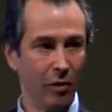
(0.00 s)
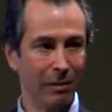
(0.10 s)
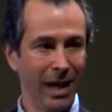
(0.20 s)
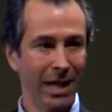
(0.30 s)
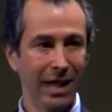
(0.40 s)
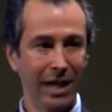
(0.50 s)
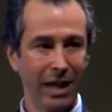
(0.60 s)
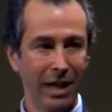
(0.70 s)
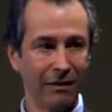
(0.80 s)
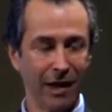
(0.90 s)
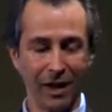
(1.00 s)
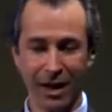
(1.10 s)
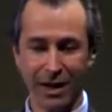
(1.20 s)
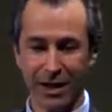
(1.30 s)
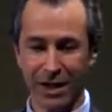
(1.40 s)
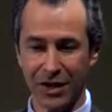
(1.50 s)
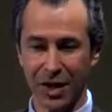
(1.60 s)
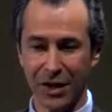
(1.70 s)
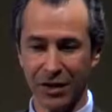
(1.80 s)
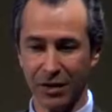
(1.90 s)
Men have a lot of
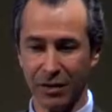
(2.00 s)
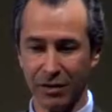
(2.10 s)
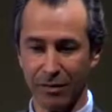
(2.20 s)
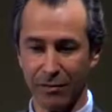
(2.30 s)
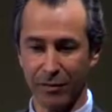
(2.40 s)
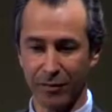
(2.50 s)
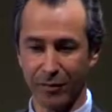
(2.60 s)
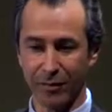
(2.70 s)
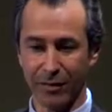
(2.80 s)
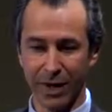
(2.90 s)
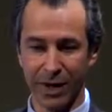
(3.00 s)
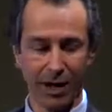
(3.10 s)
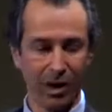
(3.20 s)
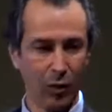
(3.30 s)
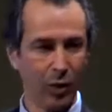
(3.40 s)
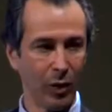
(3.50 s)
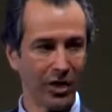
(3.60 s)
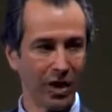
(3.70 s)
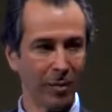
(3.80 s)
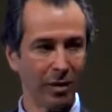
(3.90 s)
testosterone. When we
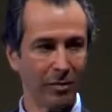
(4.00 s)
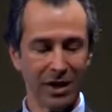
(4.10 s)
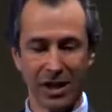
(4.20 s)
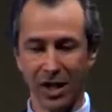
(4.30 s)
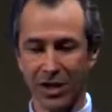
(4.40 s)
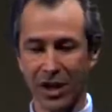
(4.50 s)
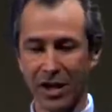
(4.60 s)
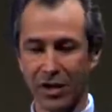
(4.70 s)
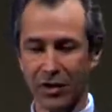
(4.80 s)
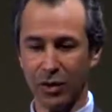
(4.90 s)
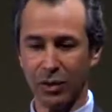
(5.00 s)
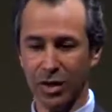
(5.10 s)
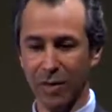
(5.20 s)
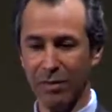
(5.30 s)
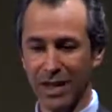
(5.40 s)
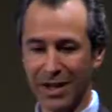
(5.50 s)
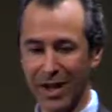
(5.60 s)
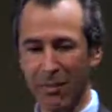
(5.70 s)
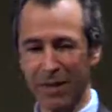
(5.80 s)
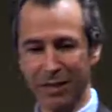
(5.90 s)
supplement testosterone, we'll typically
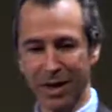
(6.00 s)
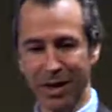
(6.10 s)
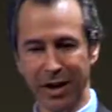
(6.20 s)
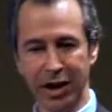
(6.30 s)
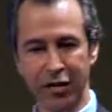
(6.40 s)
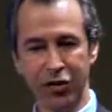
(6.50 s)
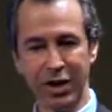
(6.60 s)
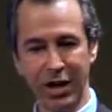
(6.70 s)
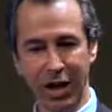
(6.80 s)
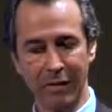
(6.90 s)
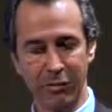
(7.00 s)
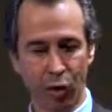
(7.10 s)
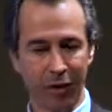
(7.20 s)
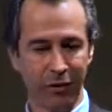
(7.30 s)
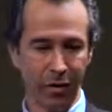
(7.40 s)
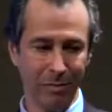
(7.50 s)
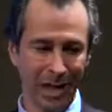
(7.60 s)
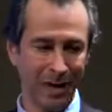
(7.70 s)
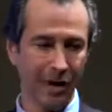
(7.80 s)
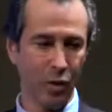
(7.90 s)
supplement about one hundred times more for a
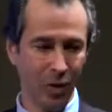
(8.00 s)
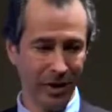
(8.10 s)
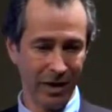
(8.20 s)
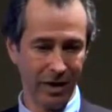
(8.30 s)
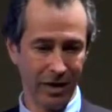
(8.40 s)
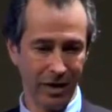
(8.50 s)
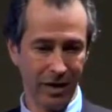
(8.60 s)
man than a woman.